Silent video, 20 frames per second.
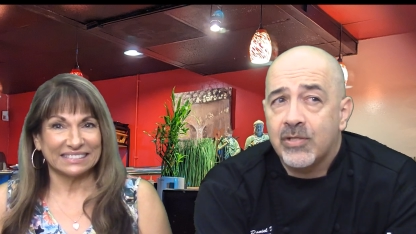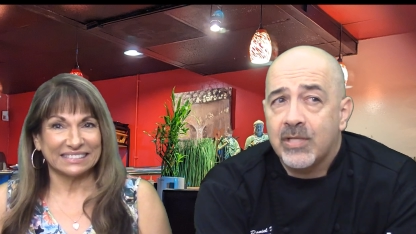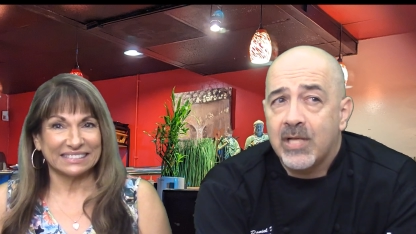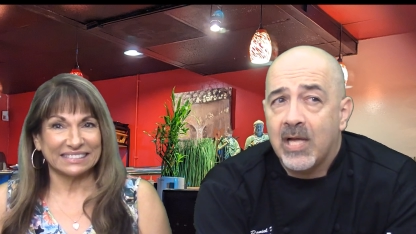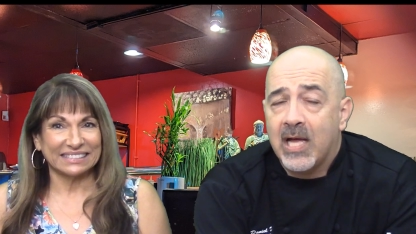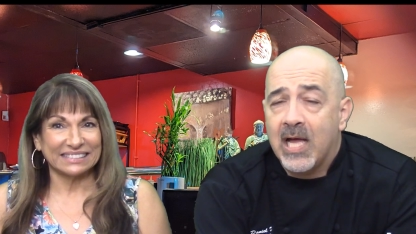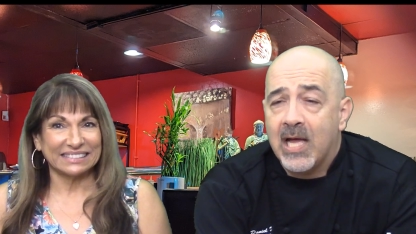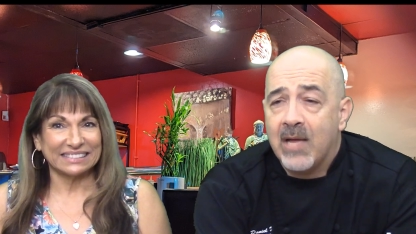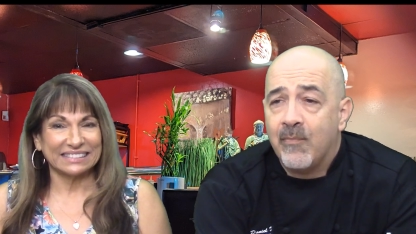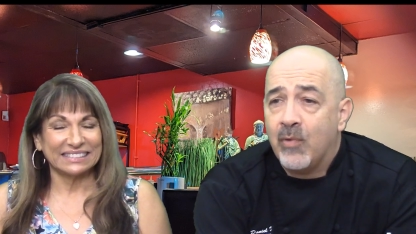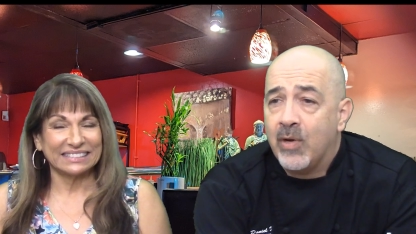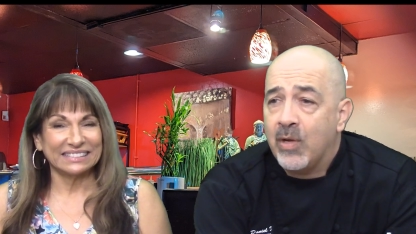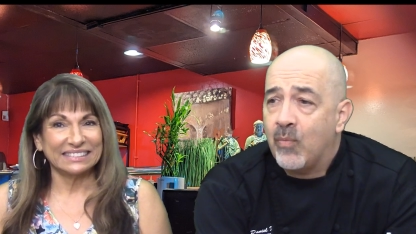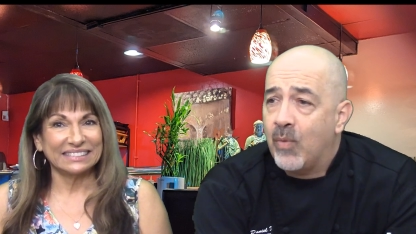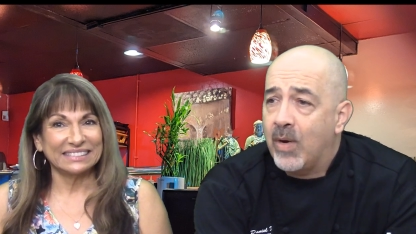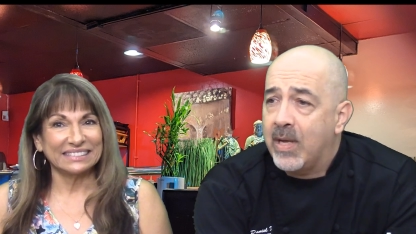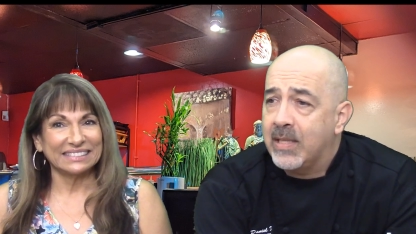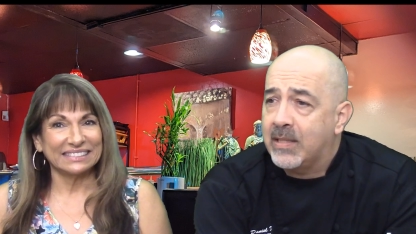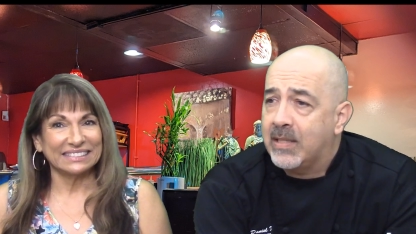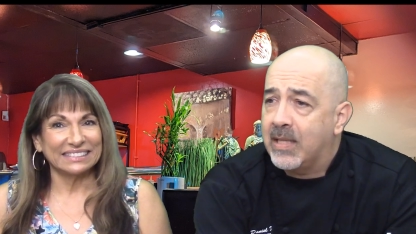Speaker 1: time we
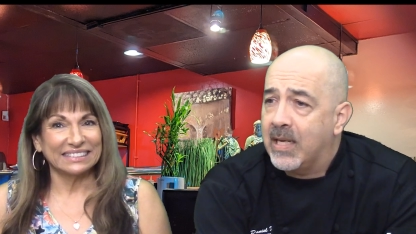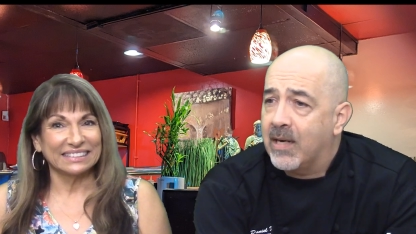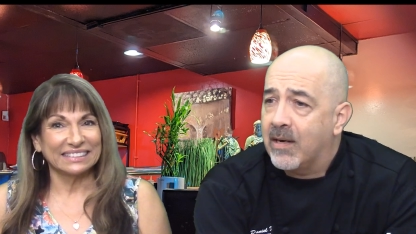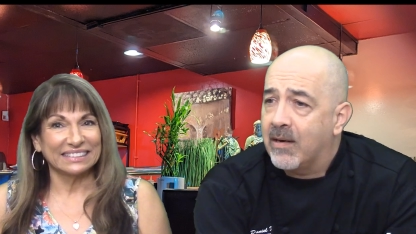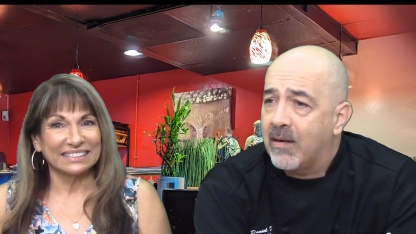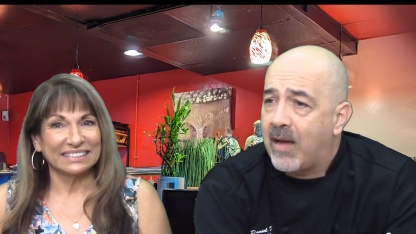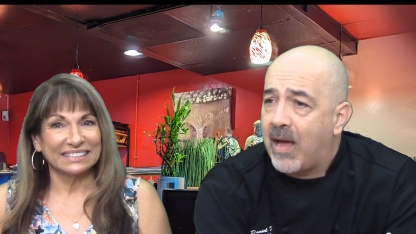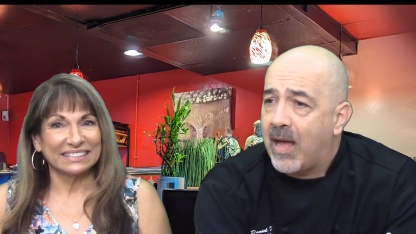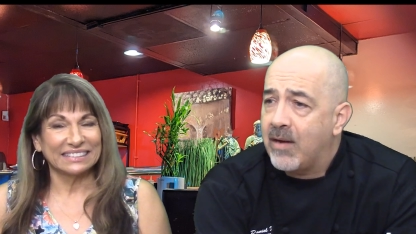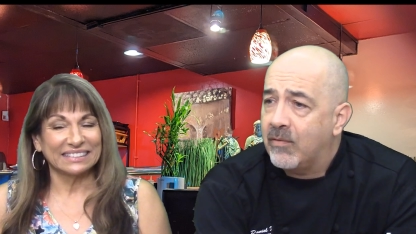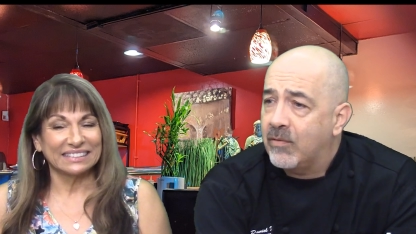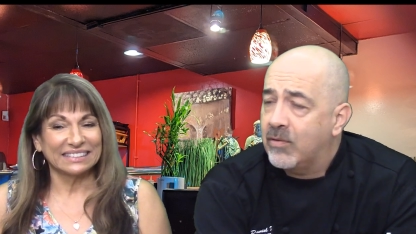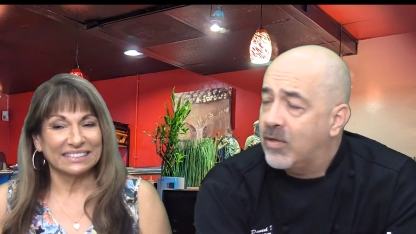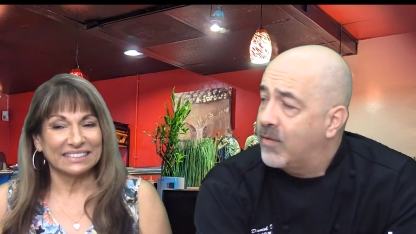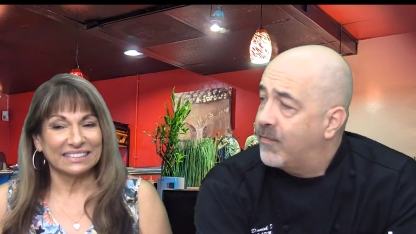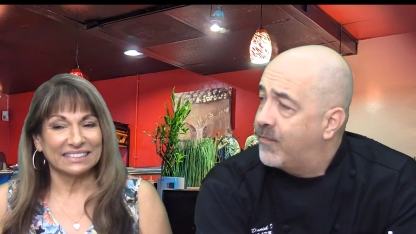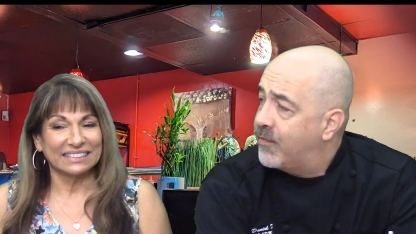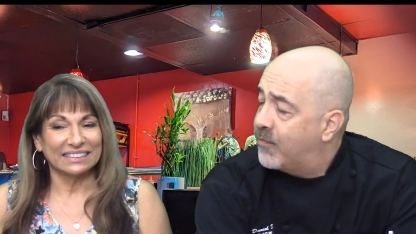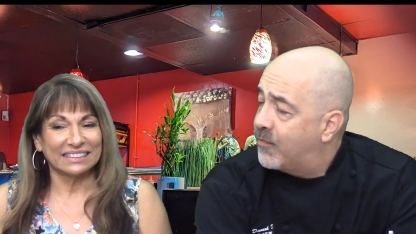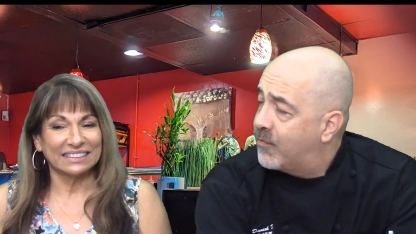went there, I don't know
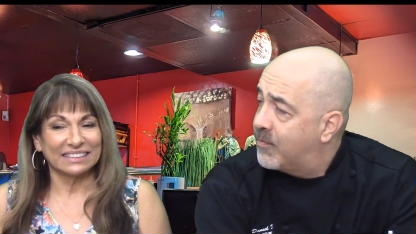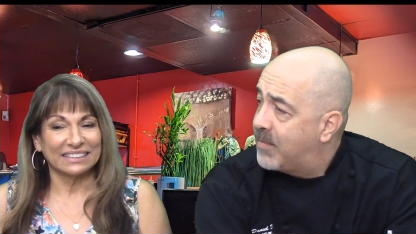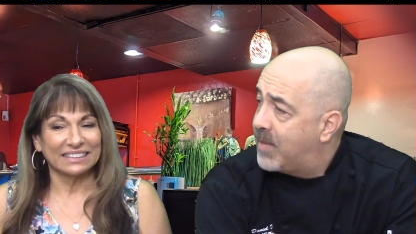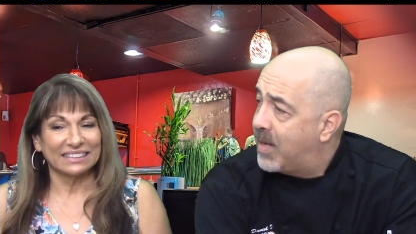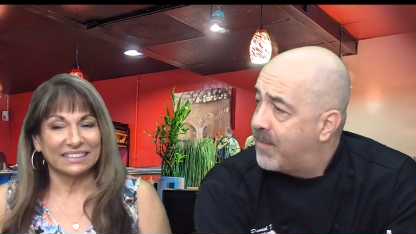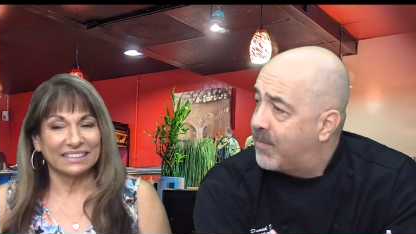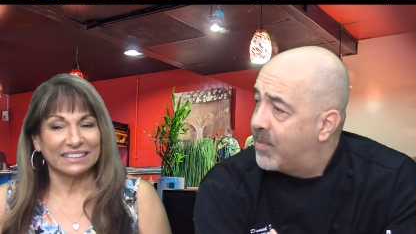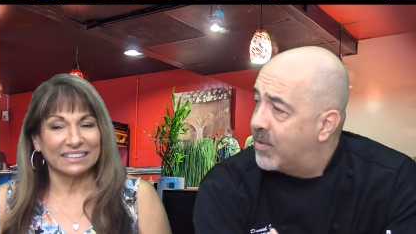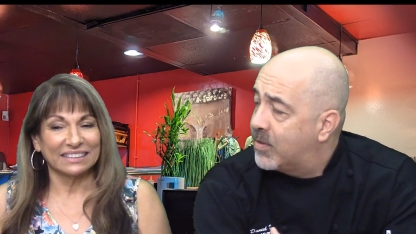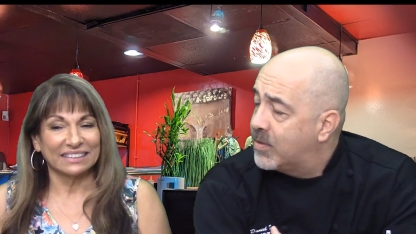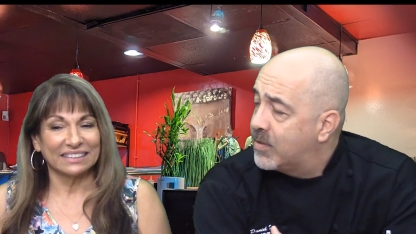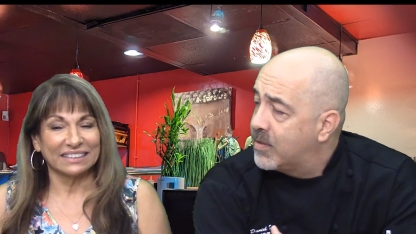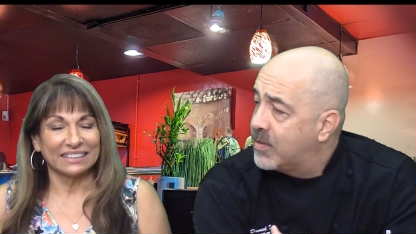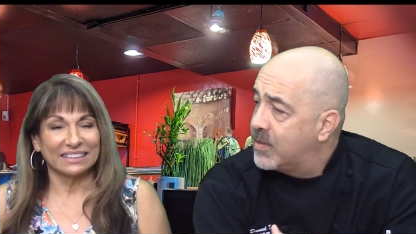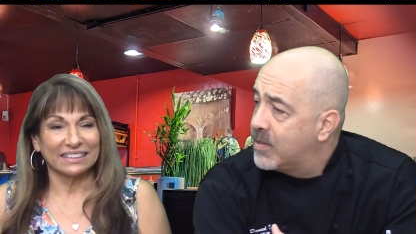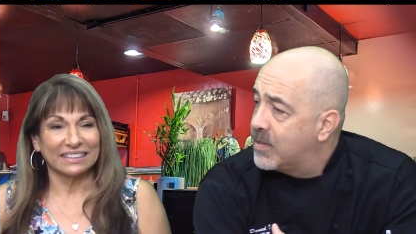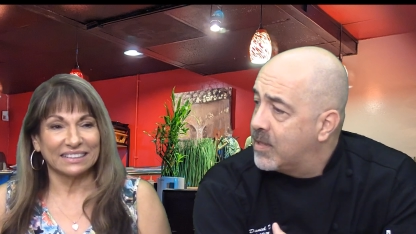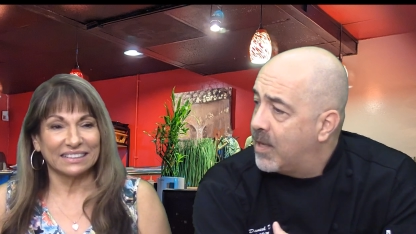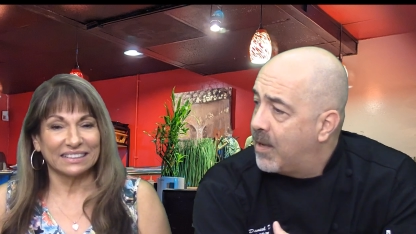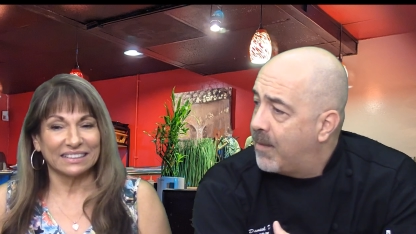if you remember,
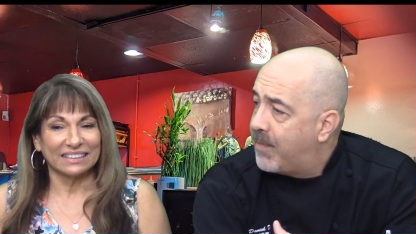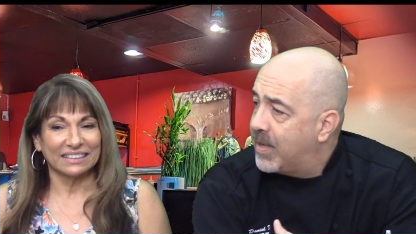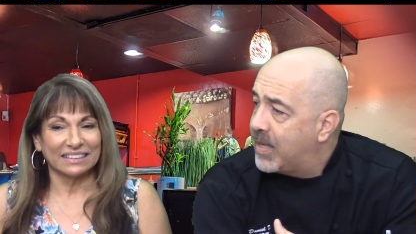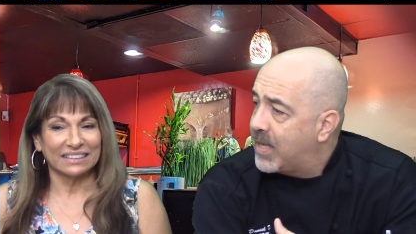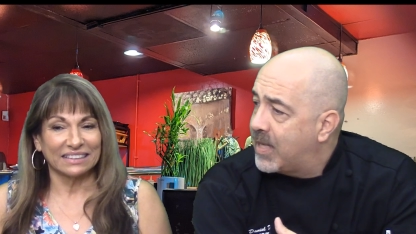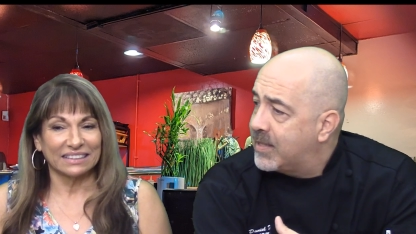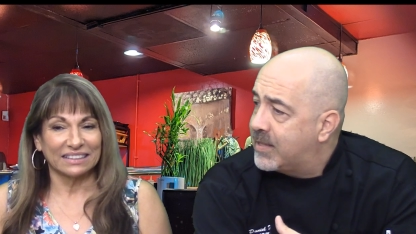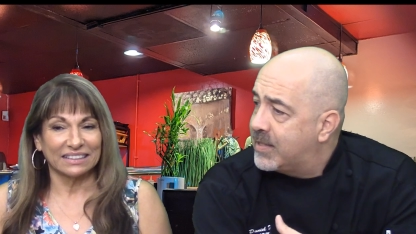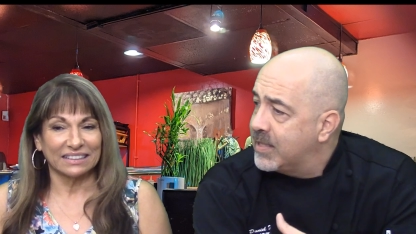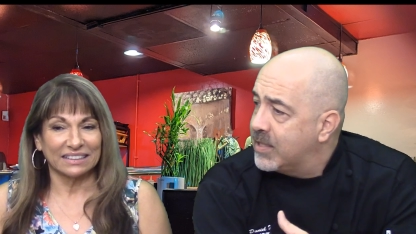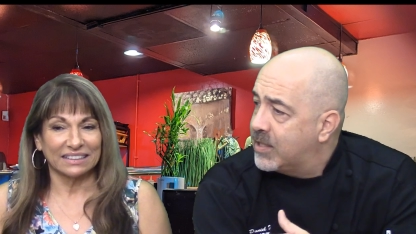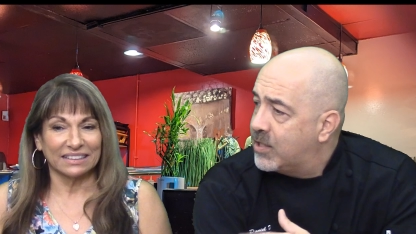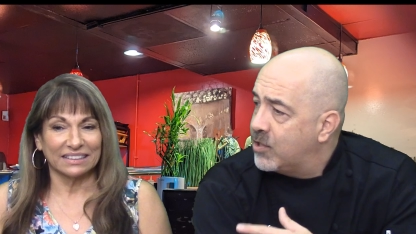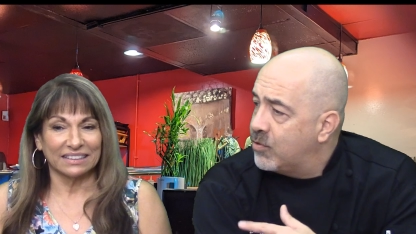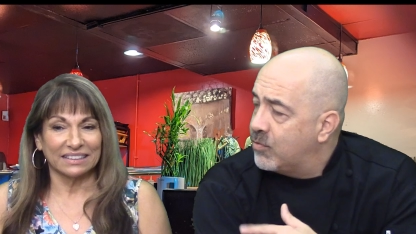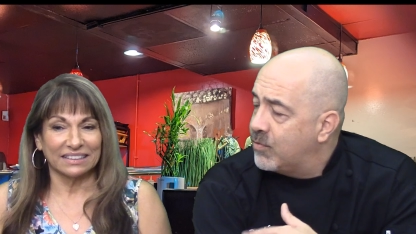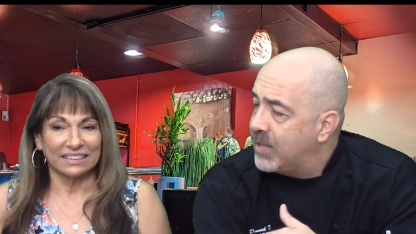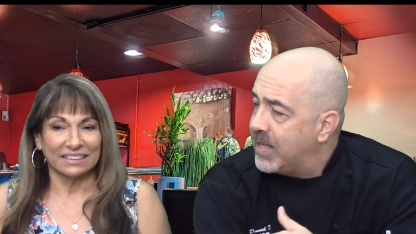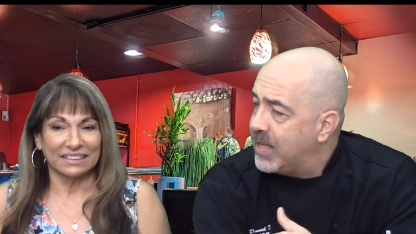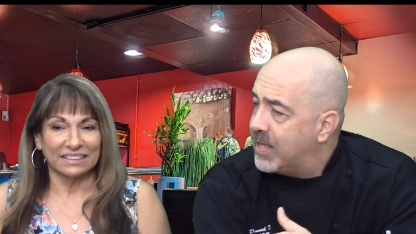but I think you
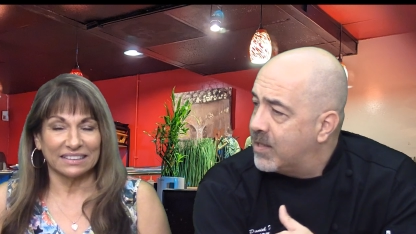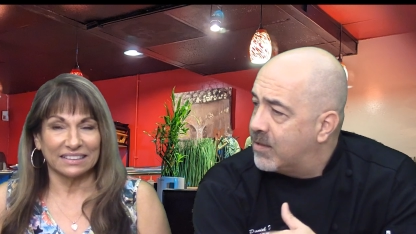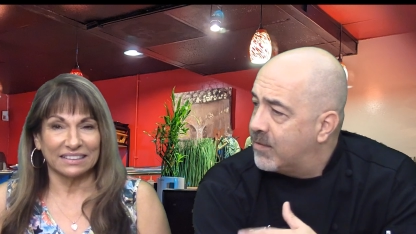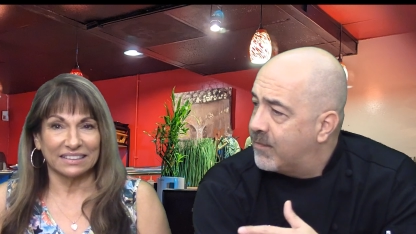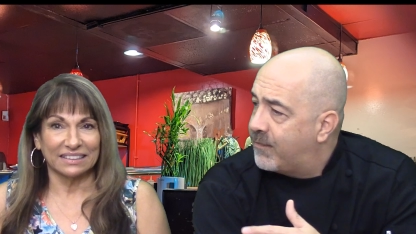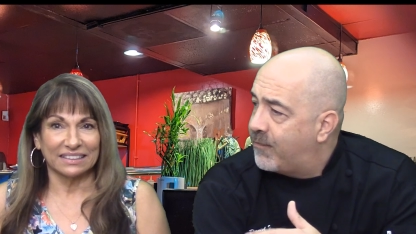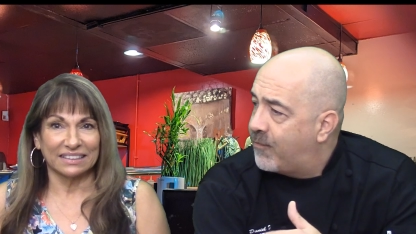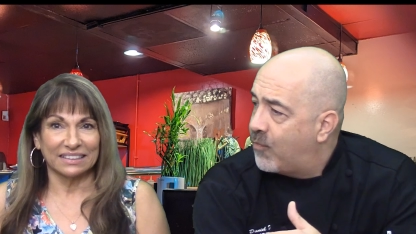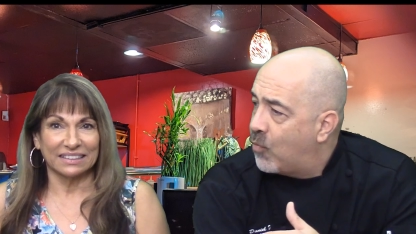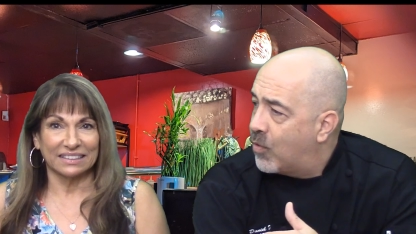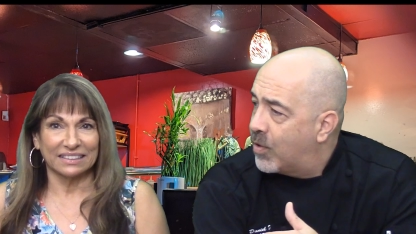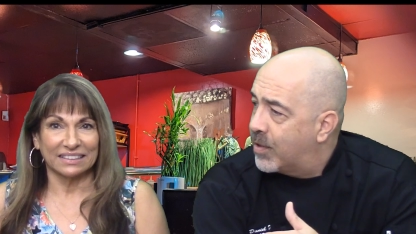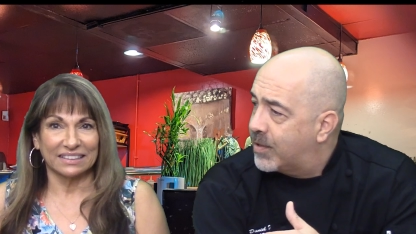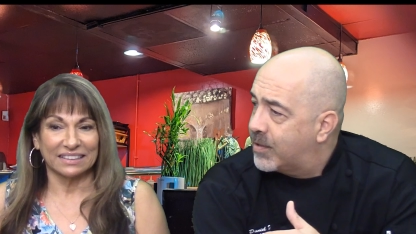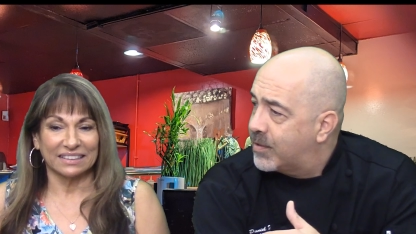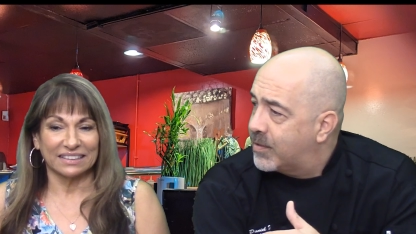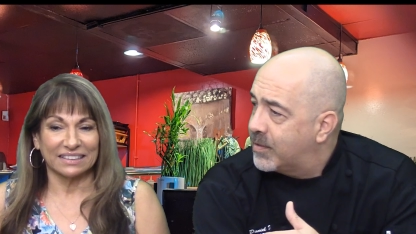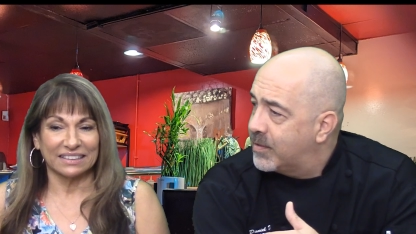needed a fork,